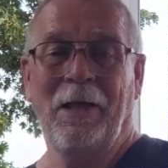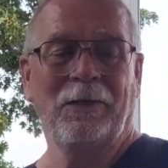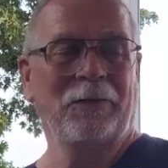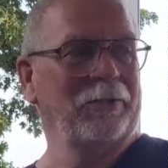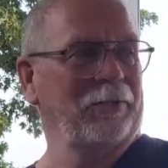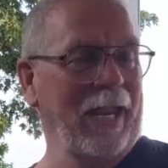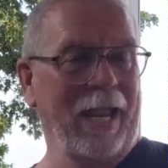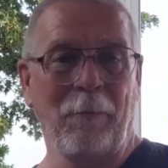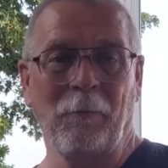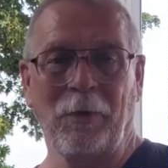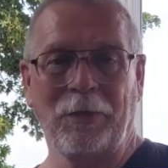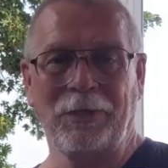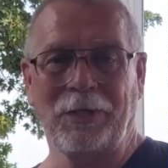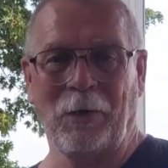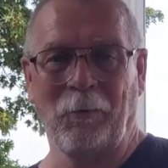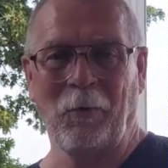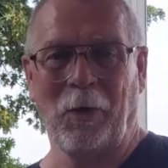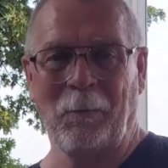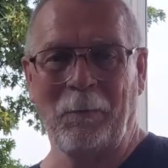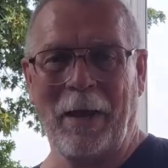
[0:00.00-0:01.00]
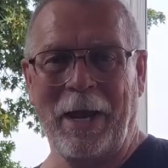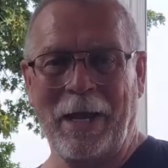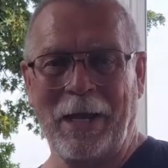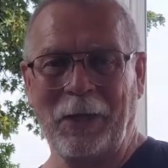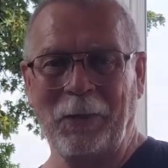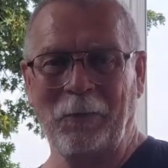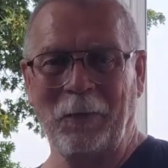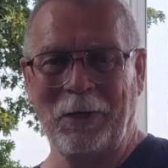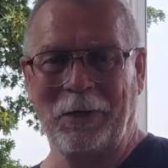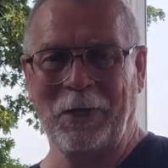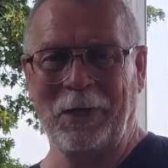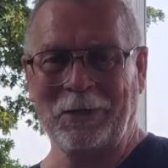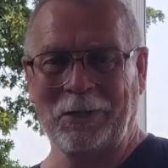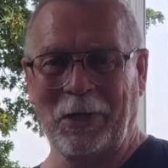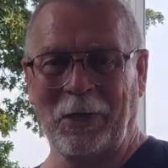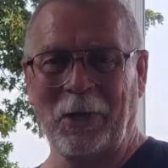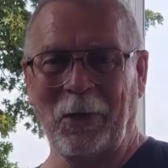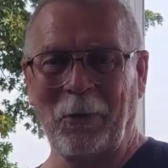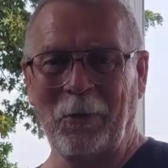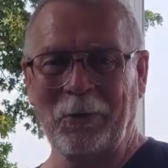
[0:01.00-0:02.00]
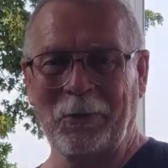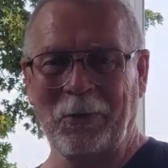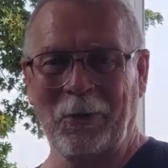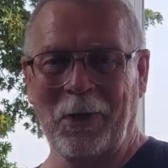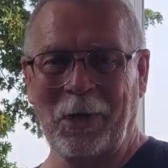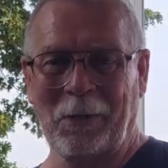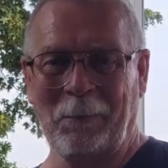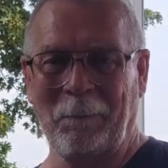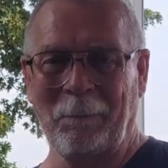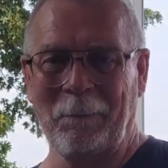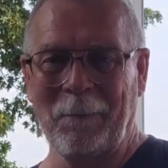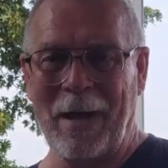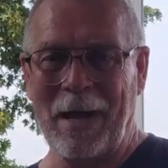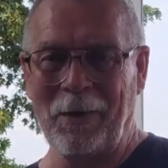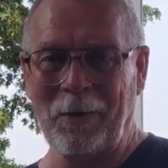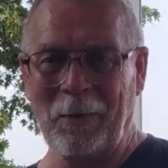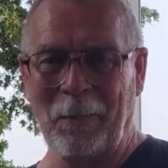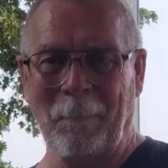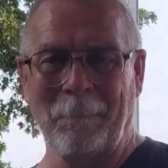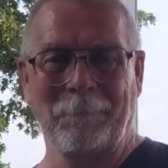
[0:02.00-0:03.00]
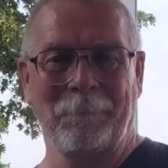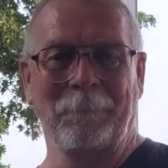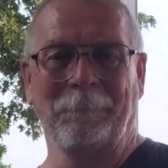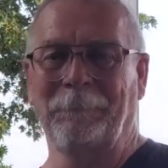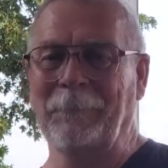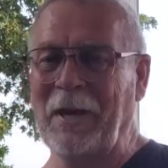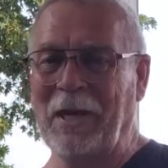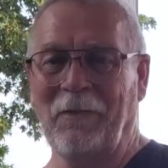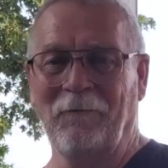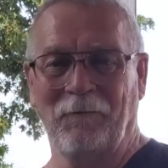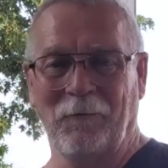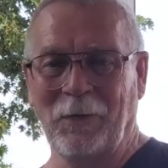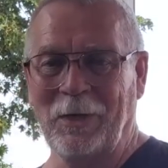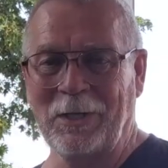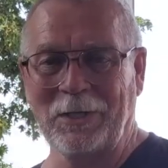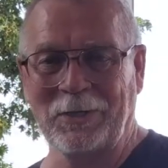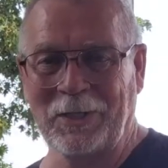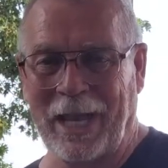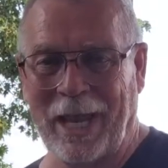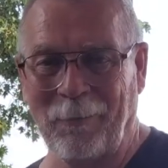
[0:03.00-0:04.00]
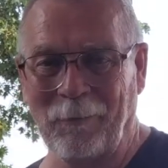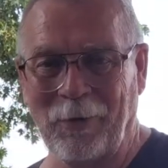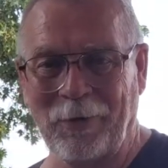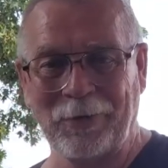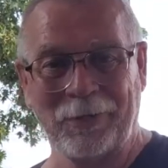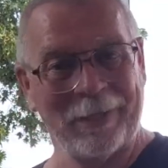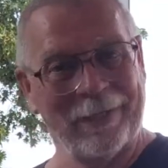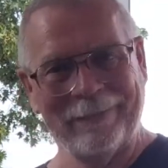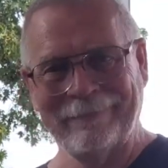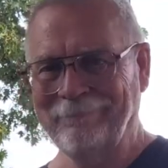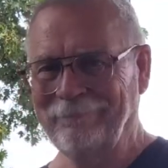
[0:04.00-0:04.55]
sandwich that we're making, which is an Ozark Mountain Bigfoot sandwich.